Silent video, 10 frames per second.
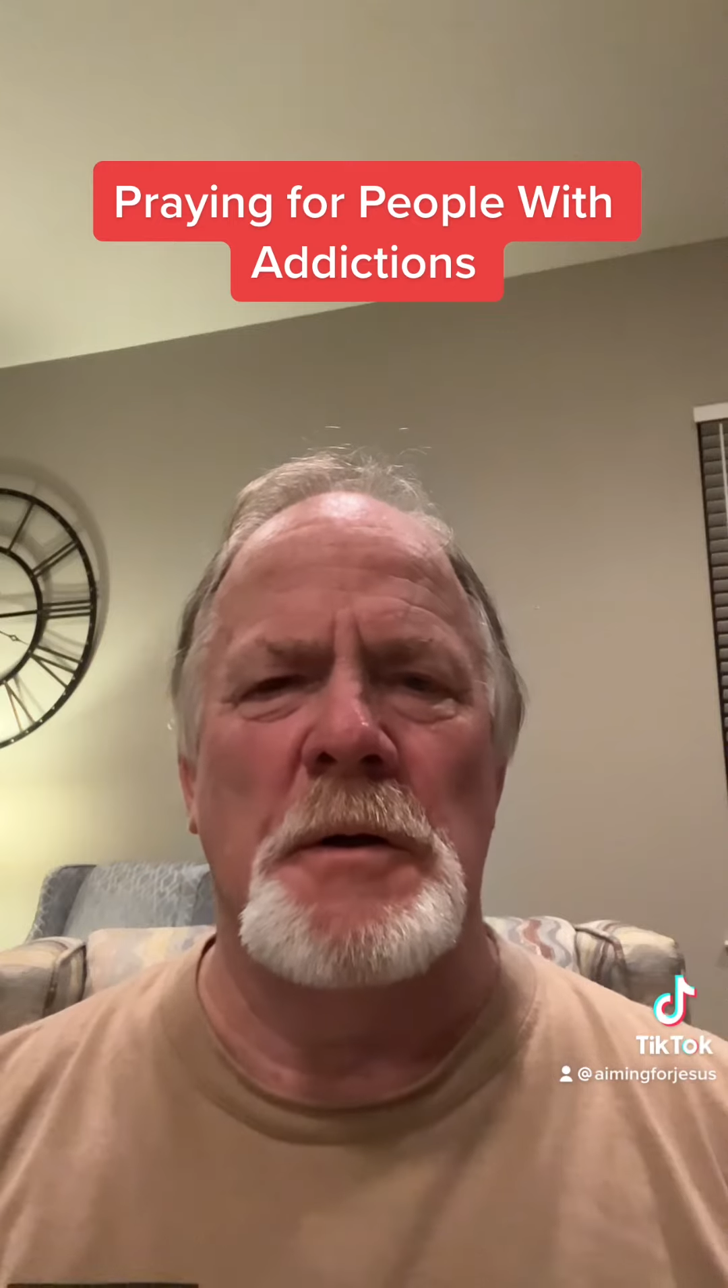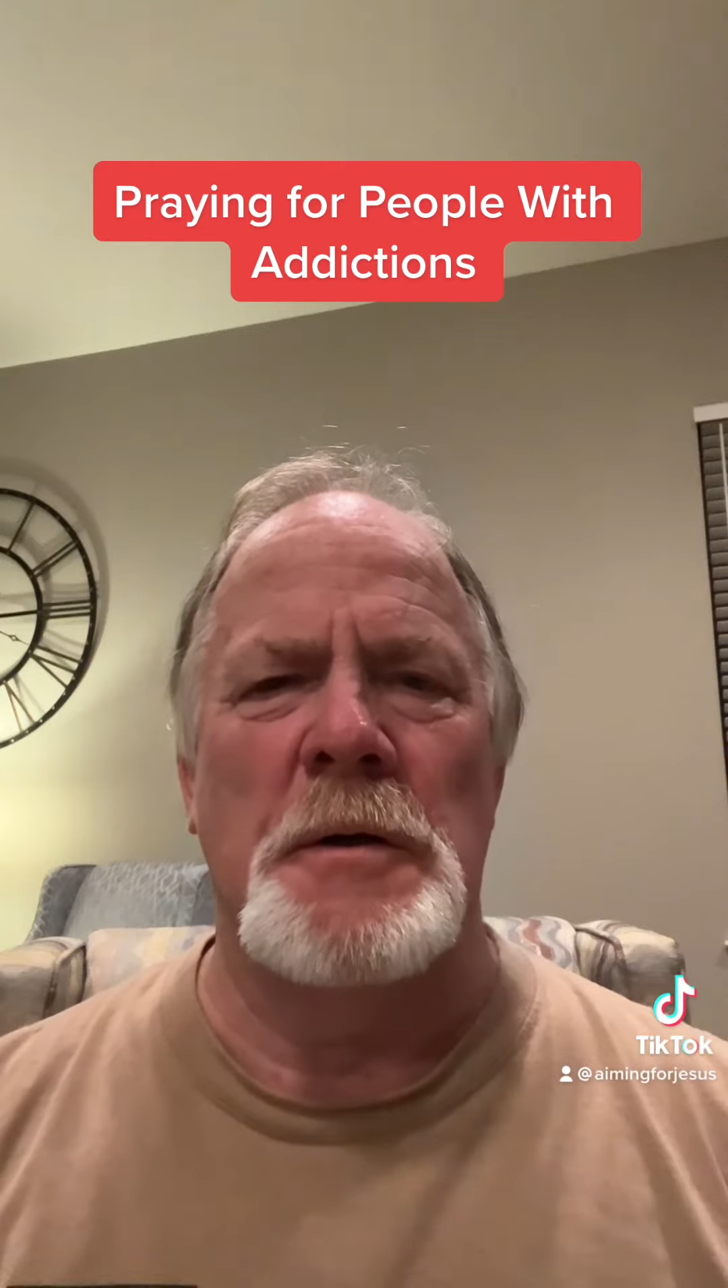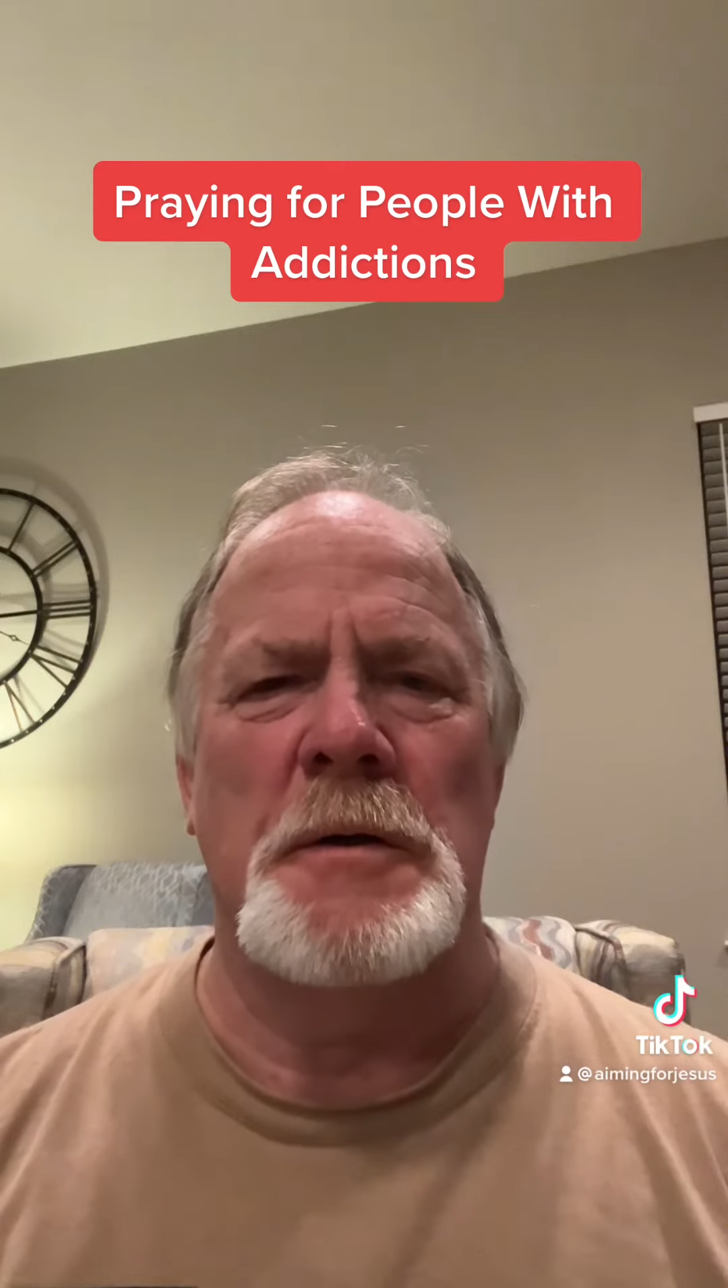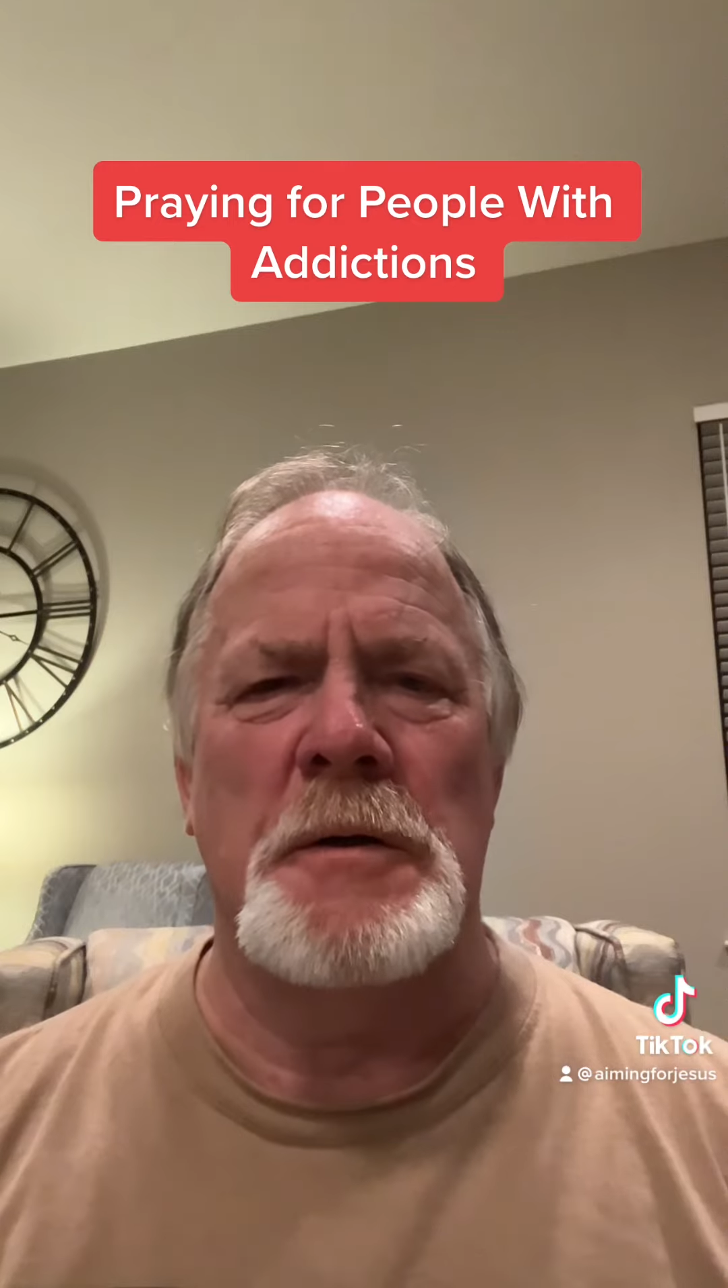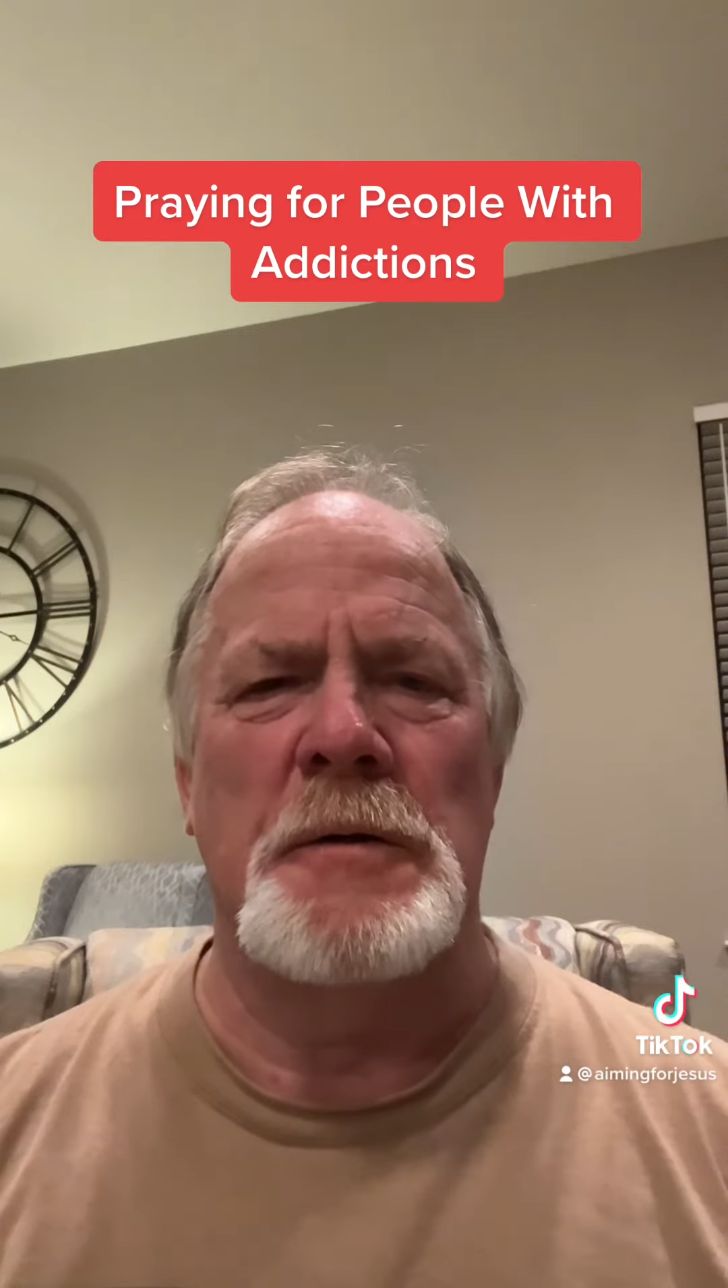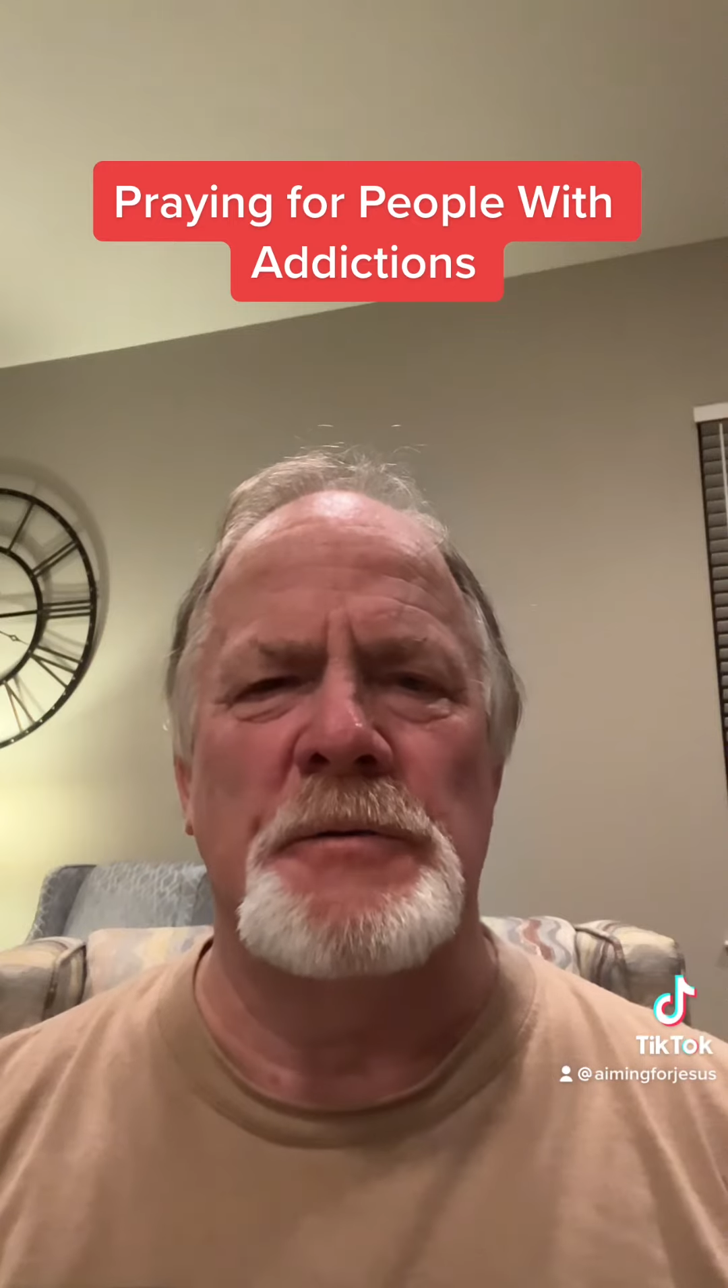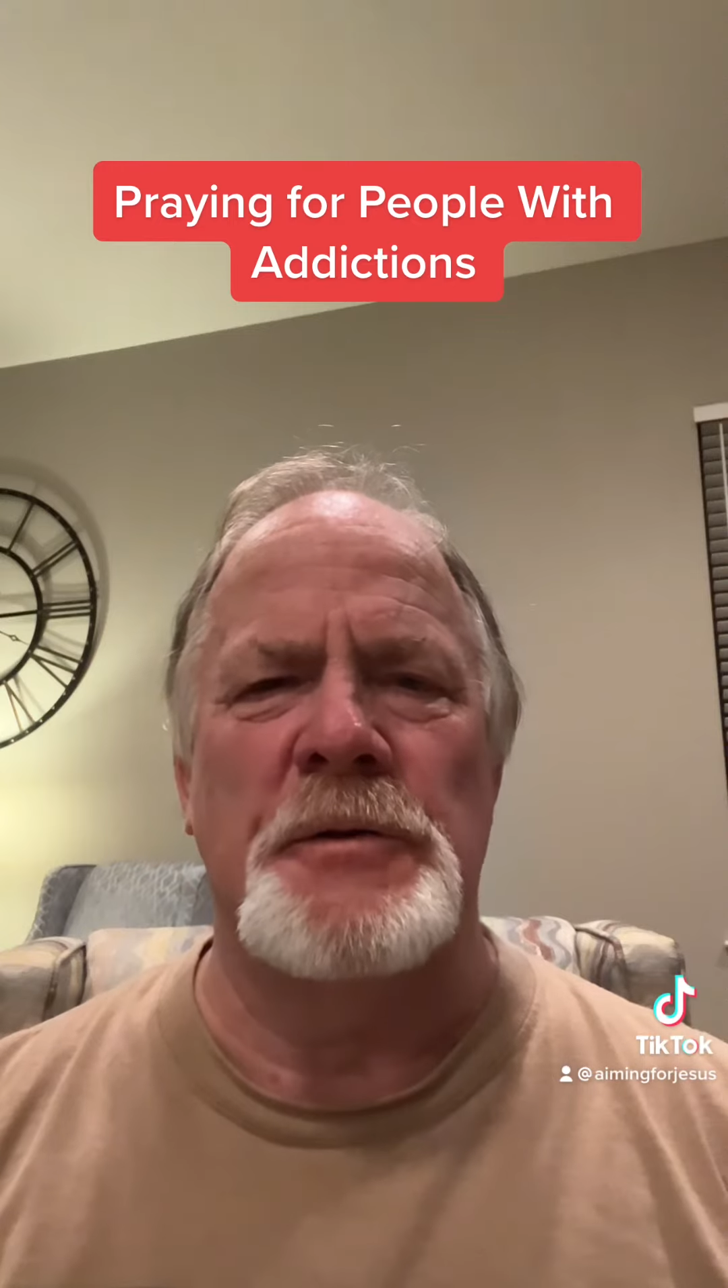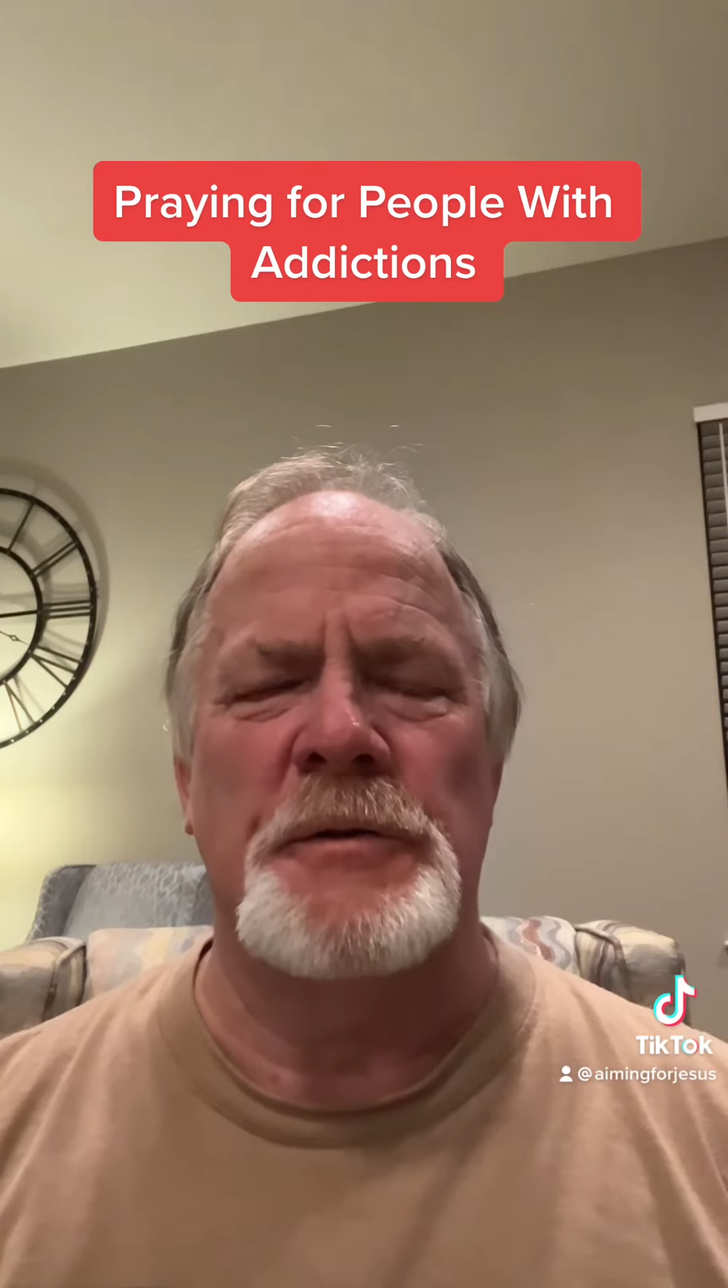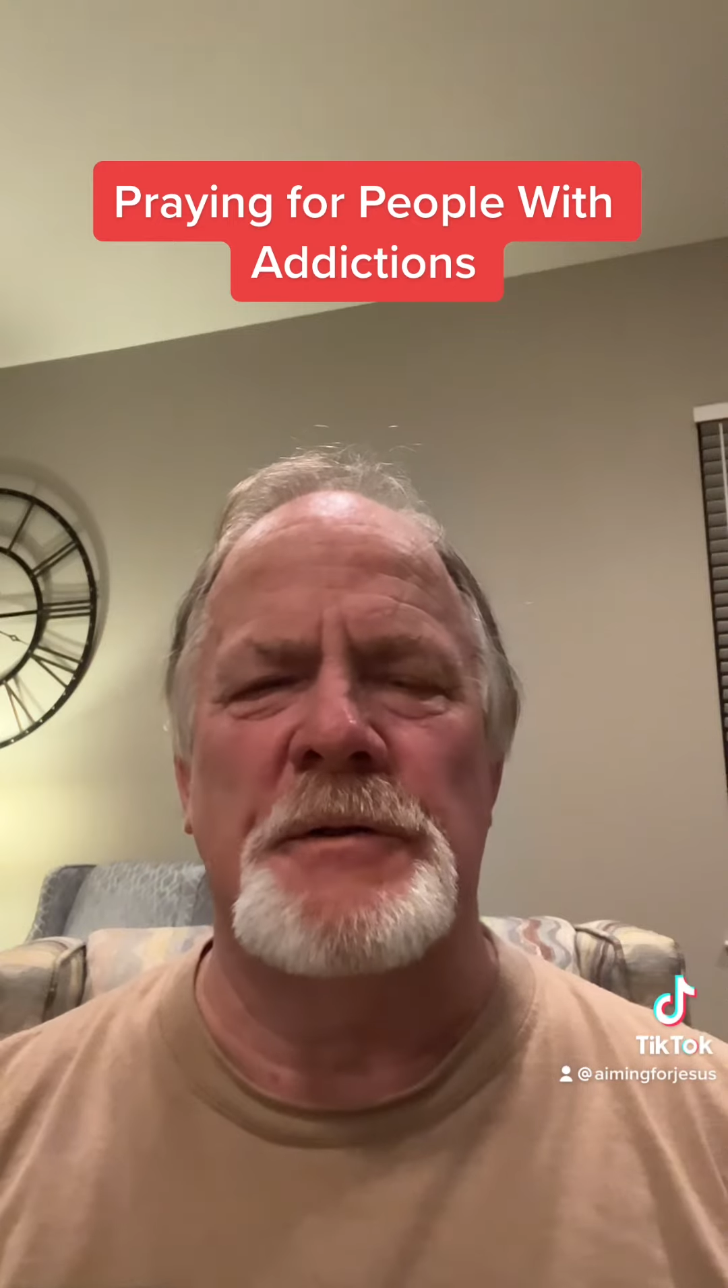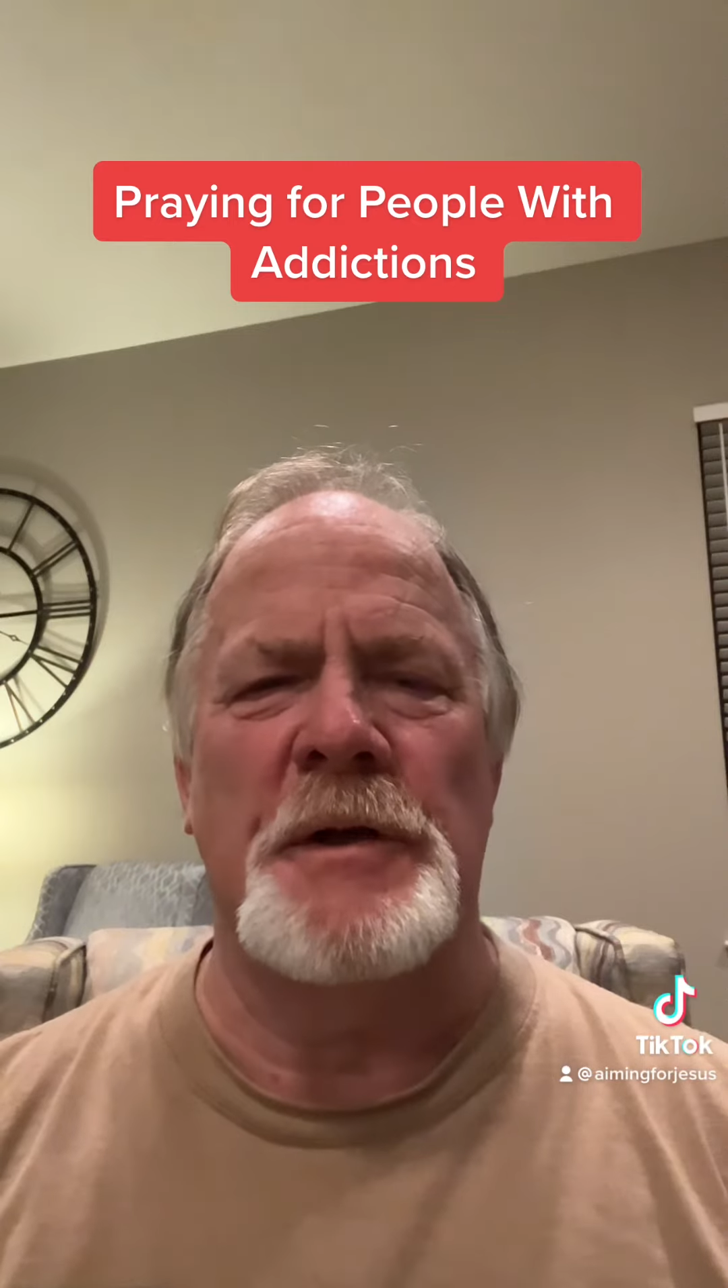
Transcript: uh, just